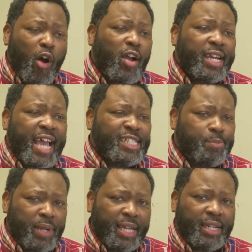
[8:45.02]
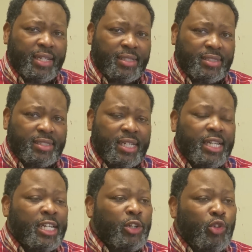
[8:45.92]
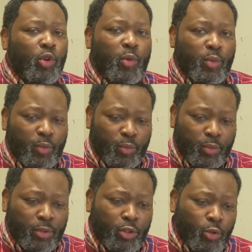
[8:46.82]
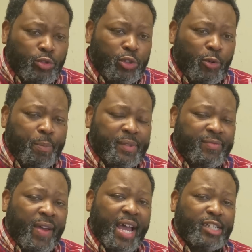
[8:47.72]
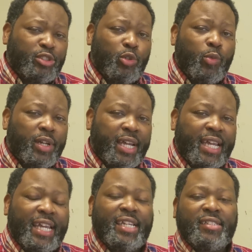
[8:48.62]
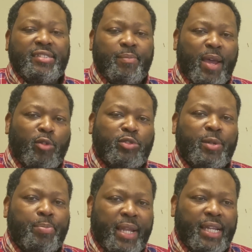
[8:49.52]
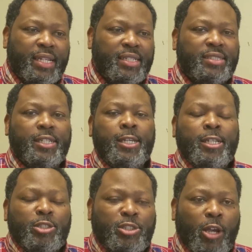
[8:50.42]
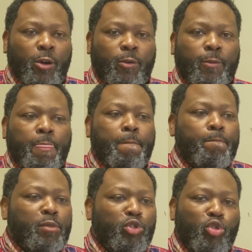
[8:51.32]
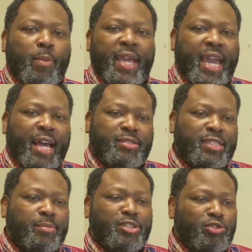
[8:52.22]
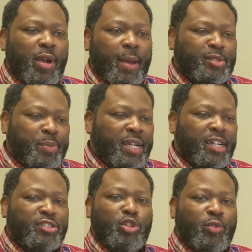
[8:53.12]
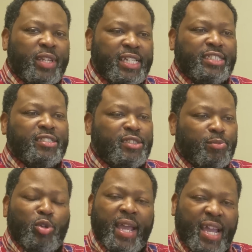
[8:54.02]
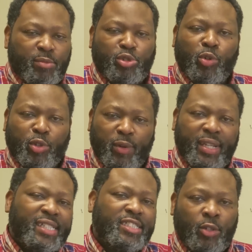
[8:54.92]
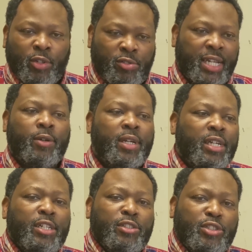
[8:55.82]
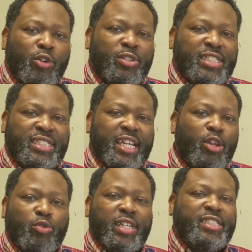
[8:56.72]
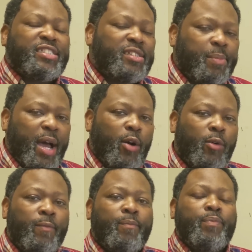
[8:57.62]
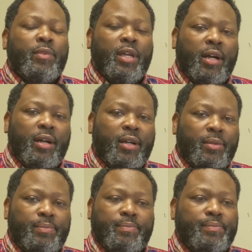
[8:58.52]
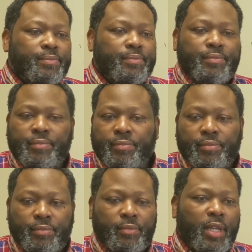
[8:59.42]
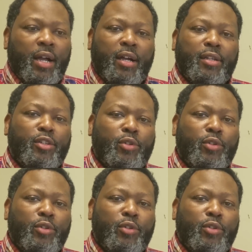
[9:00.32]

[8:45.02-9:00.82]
Make sure you organize playlists. YouTube provides you with an endless amounts of playlists. So you may have some subscribers because your niches, you may have two or three niches on your channel. So just say your niche is about, you're